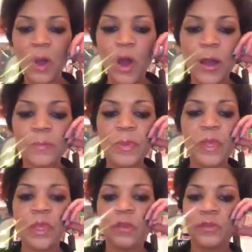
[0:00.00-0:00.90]
on,
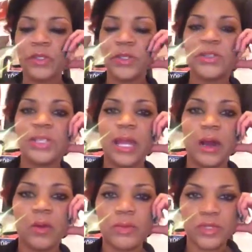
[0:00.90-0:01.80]
for years, that
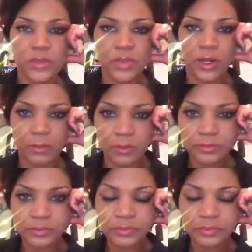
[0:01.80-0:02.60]
help me do double.